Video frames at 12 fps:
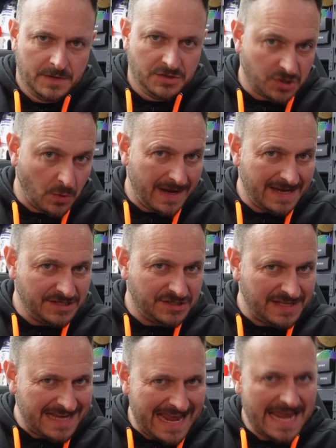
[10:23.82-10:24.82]
So is
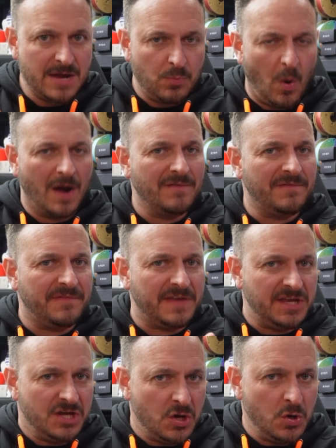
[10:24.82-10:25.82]
the E one for
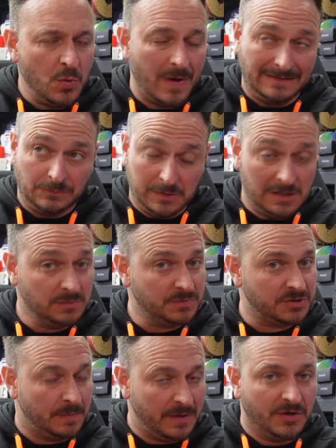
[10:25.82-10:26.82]
you? And well,
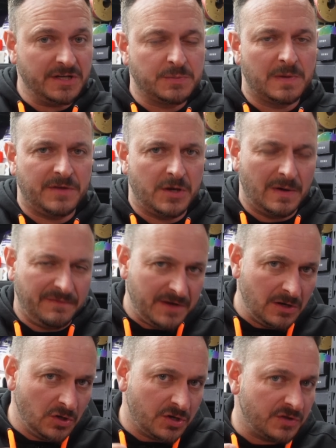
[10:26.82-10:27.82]
to be honest with you, if
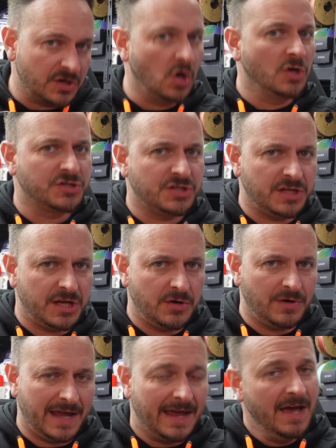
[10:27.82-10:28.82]
you look at the cost of the
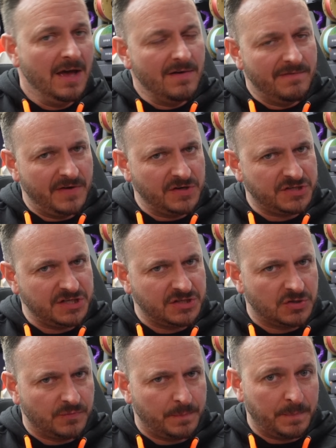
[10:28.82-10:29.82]
unit versus
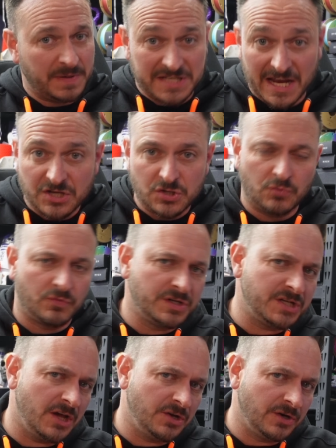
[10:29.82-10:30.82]
the potential
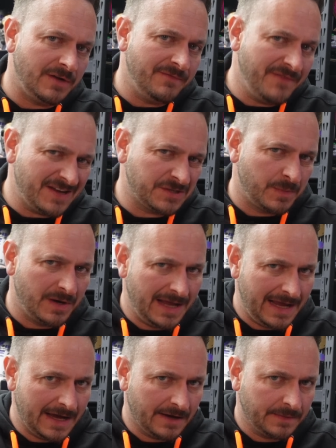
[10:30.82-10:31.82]
return on investment here,